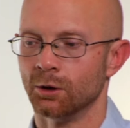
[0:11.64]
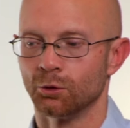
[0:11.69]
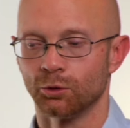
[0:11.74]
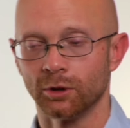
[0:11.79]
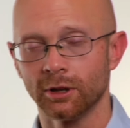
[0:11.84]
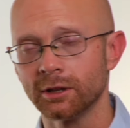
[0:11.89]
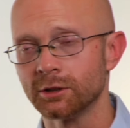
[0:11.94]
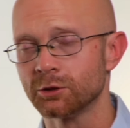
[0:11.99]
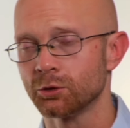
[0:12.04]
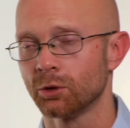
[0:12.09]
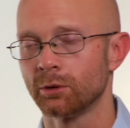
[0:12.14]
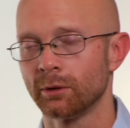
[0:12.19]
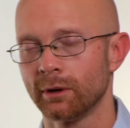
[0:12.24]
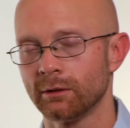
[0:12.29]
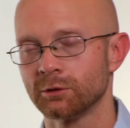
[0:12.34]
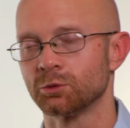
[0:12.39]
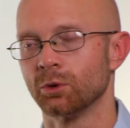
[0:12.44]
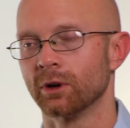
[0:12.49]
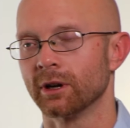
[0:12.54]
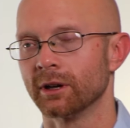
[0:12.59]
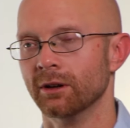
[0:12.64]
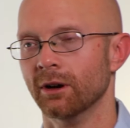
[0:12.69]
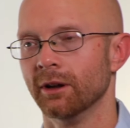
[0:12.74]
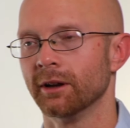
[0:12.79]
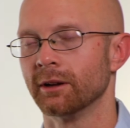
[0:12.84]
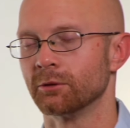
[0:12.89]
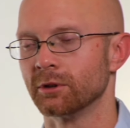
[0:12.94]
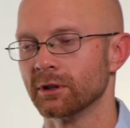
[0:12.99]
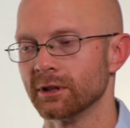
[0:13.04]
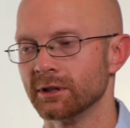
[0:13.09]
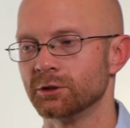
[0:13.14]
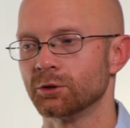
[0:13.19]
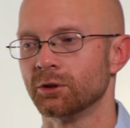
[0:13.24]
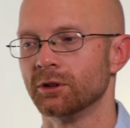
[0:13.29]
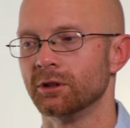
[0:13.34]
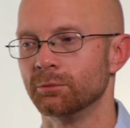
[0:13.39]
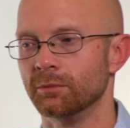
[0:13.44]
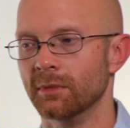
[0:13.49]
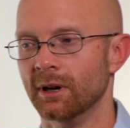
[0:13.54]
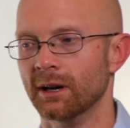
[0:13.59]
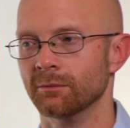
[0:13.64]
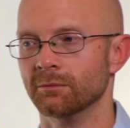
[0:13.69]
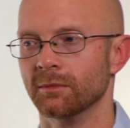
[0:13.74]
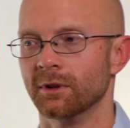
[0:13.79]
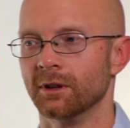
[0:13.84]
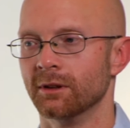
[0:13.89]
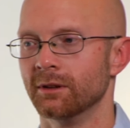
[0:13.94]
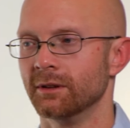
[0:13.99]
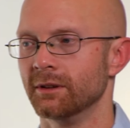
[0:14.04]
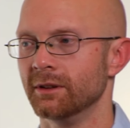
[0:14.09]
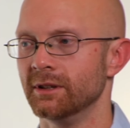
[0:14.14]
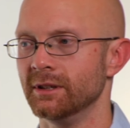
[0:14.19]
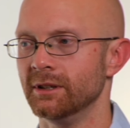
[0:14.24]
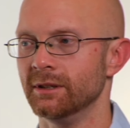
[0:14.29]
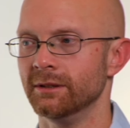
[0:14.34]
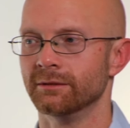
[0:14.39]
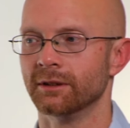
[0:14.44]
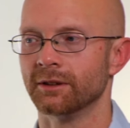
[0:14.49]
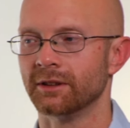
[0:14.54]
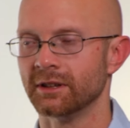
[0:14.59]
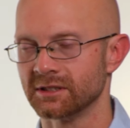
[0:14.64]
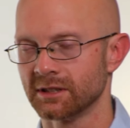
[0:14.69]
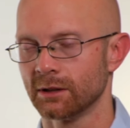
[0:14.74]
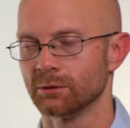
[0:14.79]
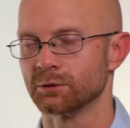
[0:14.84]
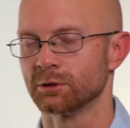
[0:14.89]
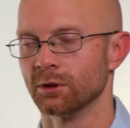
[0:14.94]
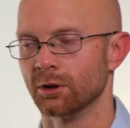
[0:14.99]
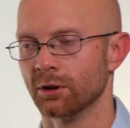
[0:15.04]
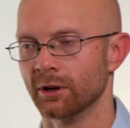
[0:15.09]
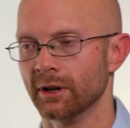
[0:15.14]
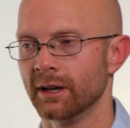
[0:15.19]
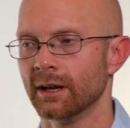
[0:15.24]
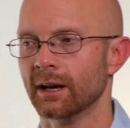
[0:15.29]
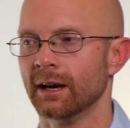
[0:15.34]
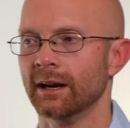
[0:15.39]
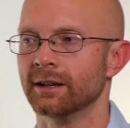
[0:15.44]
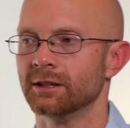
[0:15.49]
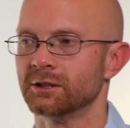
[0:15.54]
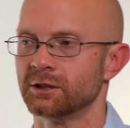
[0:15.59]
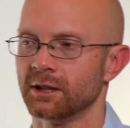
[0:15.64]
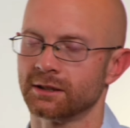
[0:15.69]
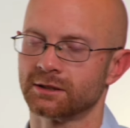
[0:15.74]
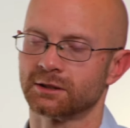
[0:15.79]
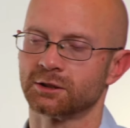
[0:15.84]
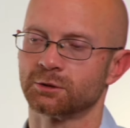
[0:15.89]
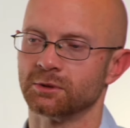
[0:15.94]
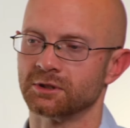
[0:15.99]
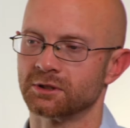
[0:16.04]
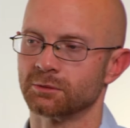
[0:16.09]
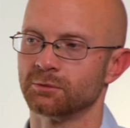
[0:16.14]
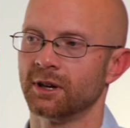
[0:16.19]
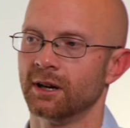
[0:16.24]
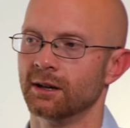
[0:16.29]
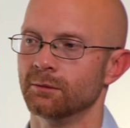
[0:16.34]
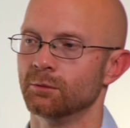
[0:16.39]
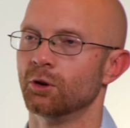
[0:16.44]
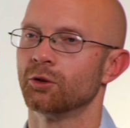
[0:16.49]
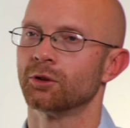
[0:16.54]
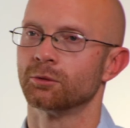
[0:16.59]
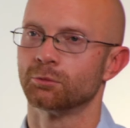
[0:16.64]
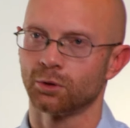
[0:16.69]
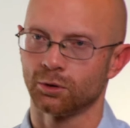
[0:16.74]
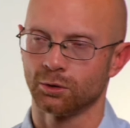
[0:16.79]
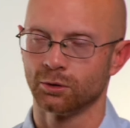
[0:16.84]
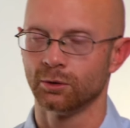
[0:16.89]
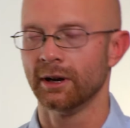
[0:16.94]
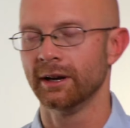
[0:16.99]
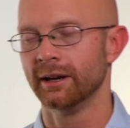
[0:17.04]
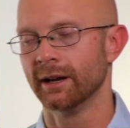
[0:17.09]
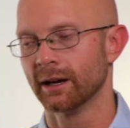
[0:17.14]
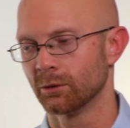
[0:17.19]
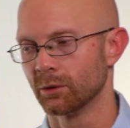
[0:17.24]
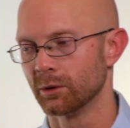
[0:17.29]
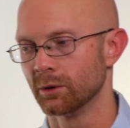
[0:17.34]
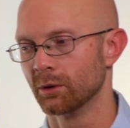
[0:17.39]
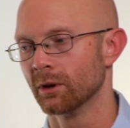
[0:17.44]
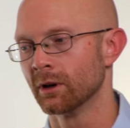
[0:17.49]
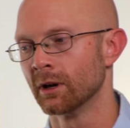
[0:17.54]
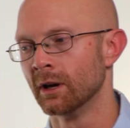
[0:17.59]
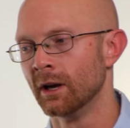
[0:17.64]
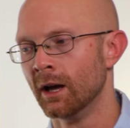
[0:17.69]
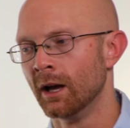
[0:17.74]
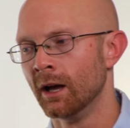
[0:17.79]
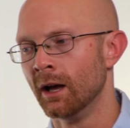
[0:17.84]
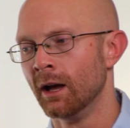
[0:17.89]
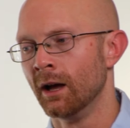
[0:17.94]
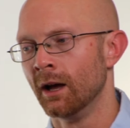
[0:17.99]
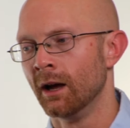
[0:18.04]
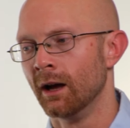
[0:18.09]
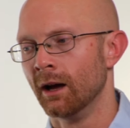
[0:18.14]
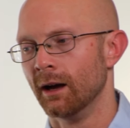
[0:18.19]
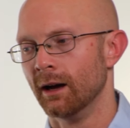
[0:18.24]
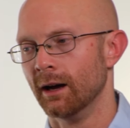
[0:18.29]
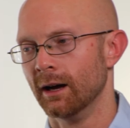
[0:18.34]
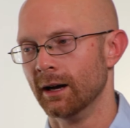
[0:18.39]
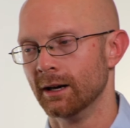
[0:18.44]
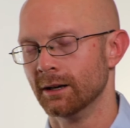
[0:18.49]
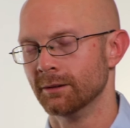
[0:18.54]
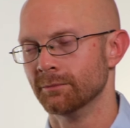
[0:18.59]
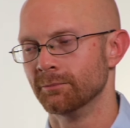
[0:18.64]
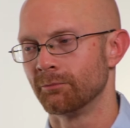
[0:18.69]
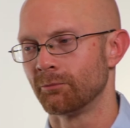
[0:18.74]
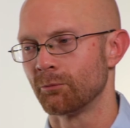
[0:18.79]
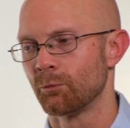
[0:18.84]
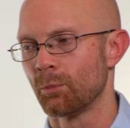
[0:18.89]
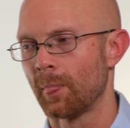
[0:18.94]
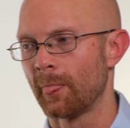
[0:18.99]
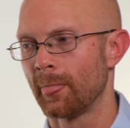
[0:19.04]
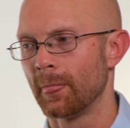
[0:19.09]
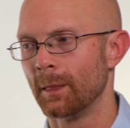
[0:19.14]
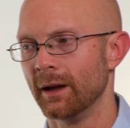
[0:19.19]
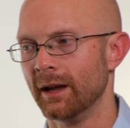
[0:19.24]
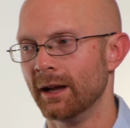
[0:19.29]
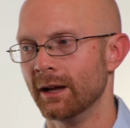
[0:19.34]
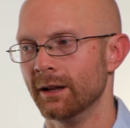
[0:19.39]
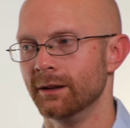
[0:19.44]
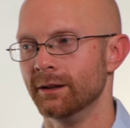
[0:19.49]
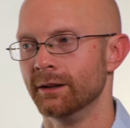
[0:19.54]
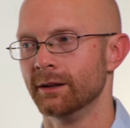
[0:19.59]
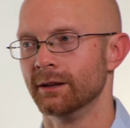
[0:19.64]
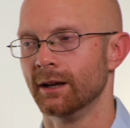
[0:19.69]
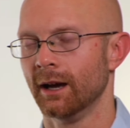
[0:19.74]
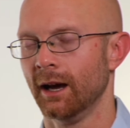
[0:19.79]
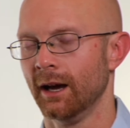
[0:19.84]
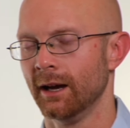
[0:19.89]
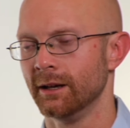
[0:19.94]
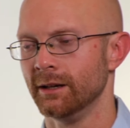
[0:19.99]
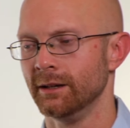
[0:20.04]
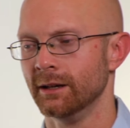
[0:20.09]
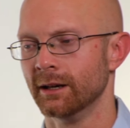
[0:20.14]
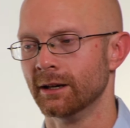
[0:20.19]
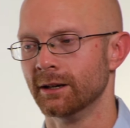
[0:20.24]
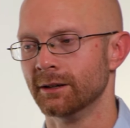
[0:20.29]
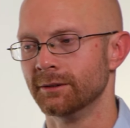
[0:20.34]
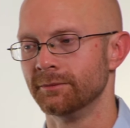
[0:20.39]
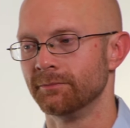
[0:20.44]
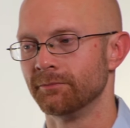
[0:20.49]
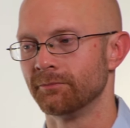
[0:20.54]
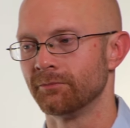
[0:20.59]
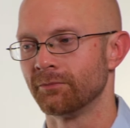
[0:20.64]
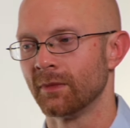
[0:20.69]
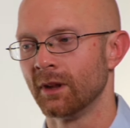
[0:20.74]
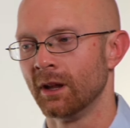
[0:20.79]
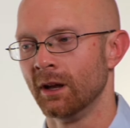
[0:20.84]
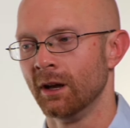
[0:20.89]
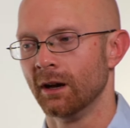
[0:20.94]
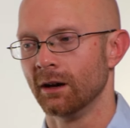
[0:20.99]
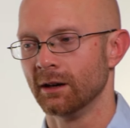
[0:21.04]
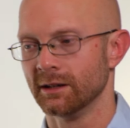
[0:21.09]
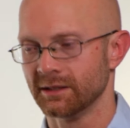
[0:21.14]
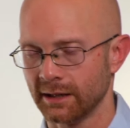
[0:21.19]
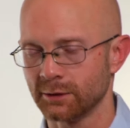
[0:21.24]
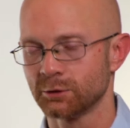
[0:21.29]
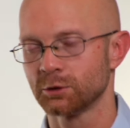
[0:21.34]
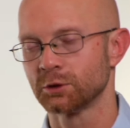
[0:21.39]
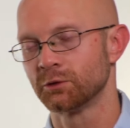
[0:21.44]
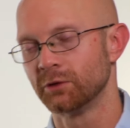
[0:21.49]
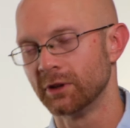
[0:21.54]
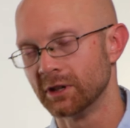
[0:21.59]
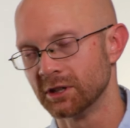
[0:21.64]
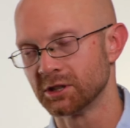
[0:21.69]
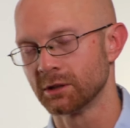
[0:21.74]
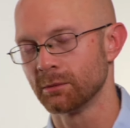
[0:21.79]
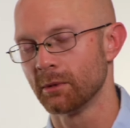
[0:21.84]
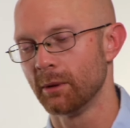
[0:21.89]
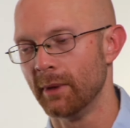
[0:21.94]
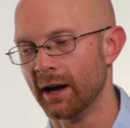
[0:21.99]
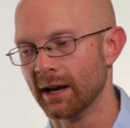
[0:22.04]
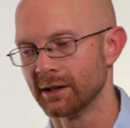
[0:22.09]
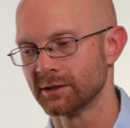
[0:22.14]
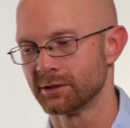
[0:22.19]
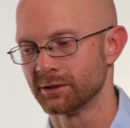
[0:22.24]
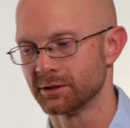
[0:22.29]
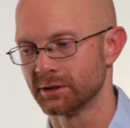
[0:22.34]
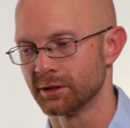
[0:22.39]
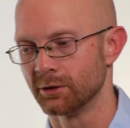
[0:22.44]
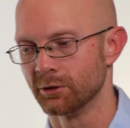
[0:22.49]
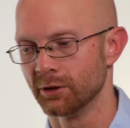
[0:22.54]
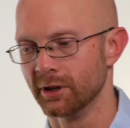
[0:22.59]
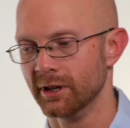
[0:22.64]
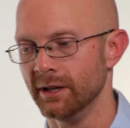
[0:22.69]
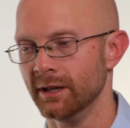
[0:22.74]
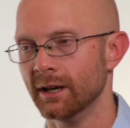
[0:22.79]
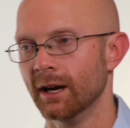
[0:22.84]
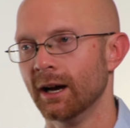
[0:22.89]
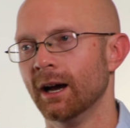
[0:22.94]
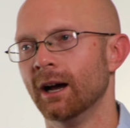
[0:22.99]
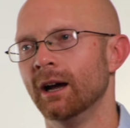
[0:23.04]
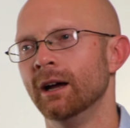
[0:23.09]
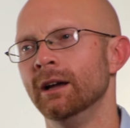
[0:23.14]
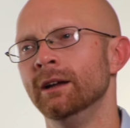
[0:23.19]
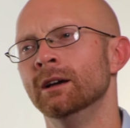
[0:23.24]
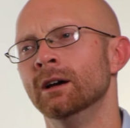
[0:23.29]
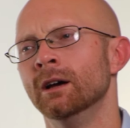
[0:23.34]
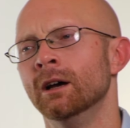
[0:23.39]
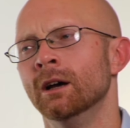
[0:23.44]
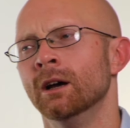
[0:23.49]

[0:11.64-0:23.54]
really enjoyed what I was working on. I really enjoyed the things I was learning. I had a chance to spend some time both in Peru and Ecuador. As I was finishing my master's degree, I